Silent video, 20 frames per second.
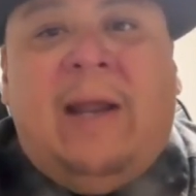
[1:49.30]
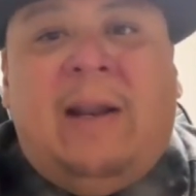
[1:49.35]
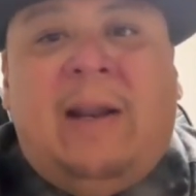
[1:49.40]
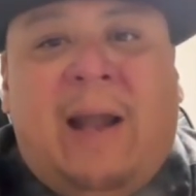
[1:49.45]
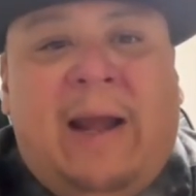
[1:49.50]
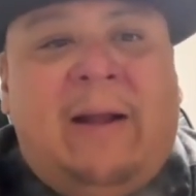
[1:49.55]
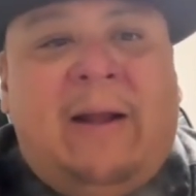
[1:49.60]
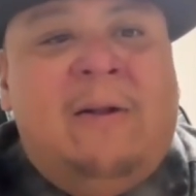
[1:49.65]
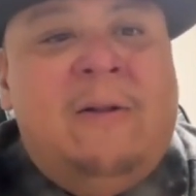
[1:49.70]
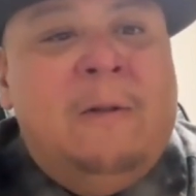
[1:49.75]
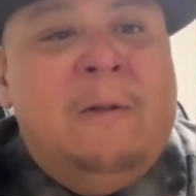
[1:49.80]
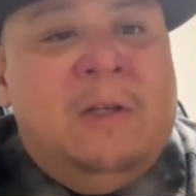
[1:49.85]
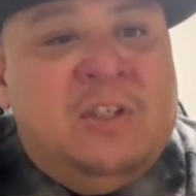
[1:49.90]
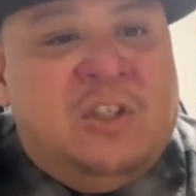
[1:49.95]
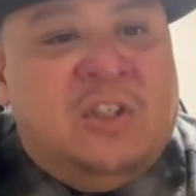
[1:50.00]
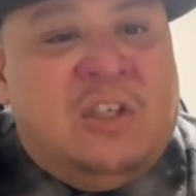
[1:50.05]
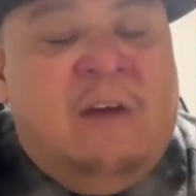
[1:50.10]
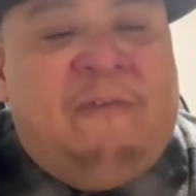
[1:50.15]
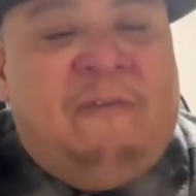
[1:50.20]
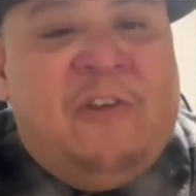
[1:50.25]
Like
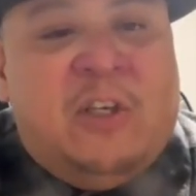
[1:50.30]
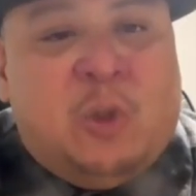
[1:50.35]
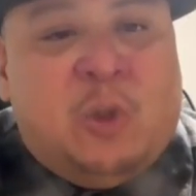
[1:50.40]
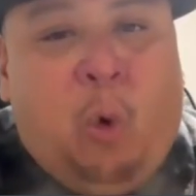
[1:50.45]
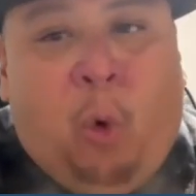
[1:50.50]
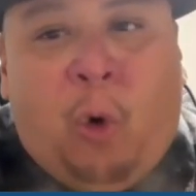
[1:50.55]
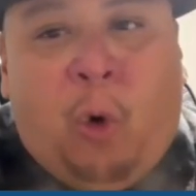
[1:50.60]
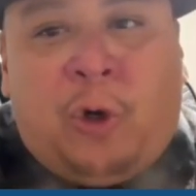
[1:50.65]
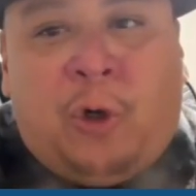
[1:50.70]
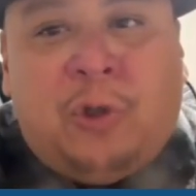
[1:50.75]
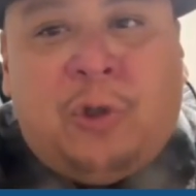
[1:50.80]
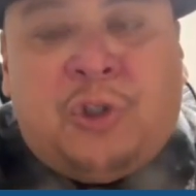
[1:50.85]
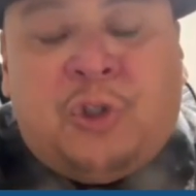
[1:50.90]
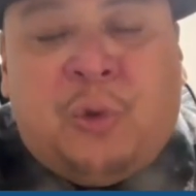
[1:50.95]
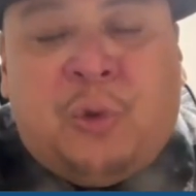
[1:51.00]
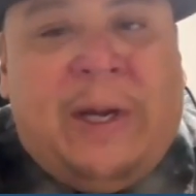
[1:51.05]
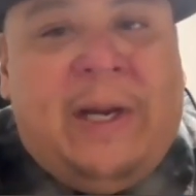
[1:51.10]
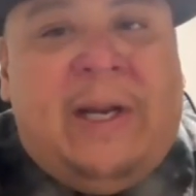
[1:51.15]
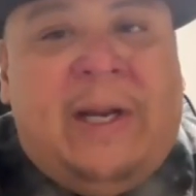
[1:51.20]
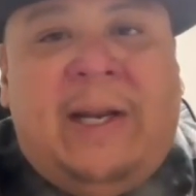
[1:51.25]
stuff is
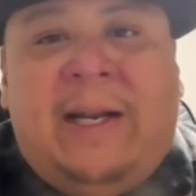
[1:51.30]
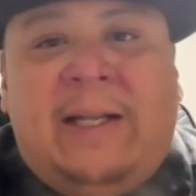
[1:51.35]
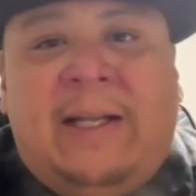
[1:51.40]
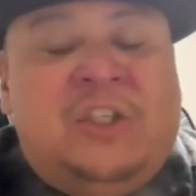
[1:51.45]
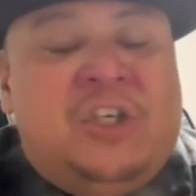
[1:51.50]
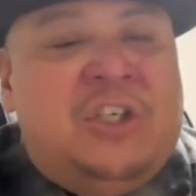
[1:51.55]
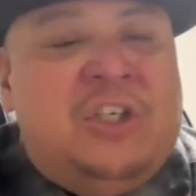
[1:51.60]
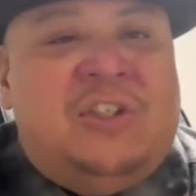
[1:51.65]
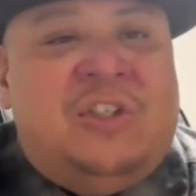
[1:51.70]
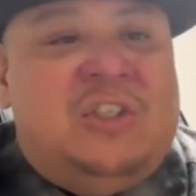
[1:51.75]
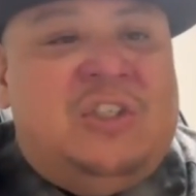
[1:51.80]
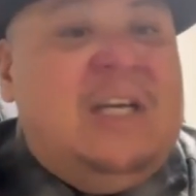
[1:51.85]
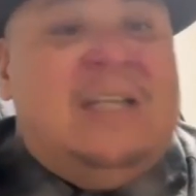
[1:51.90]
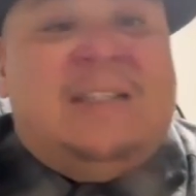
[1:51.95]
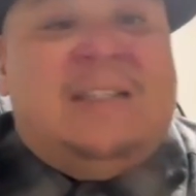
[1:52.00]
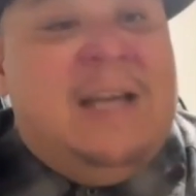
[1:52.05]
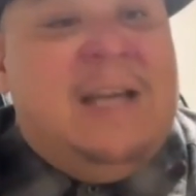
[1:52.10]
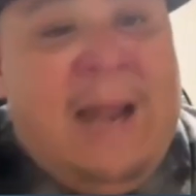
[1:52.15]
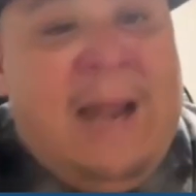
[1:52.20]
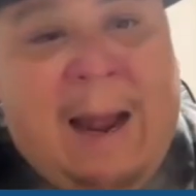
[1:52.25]
orchestrated, it just
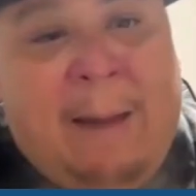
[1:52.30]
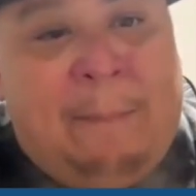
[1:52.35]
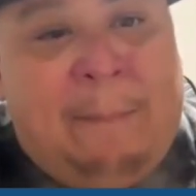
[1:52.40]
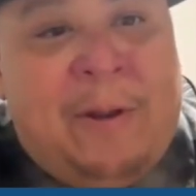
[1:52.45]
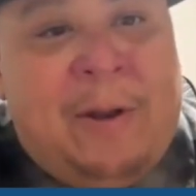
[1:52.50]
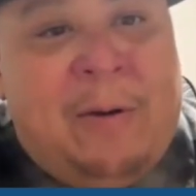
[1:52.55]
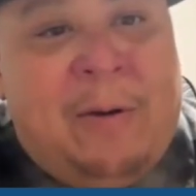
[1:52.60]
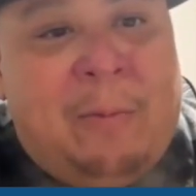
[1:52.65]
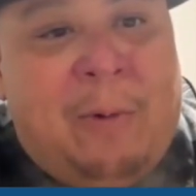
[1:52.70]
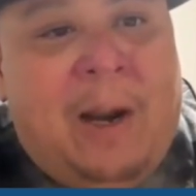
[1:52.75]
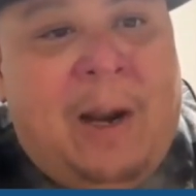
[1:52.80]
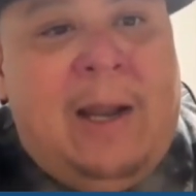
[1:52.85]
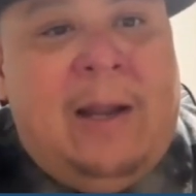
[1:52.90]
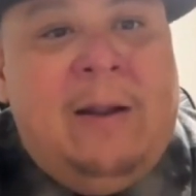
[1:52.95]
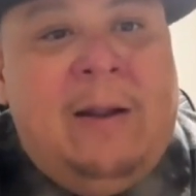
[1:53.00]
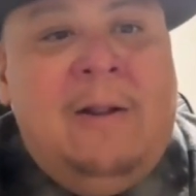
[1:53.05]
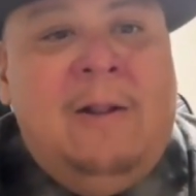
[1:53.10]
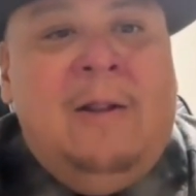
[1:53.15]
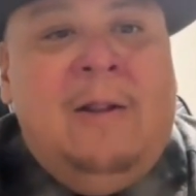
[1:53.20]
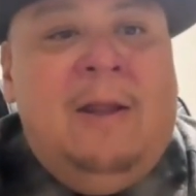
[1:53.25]
doesn't happen, right?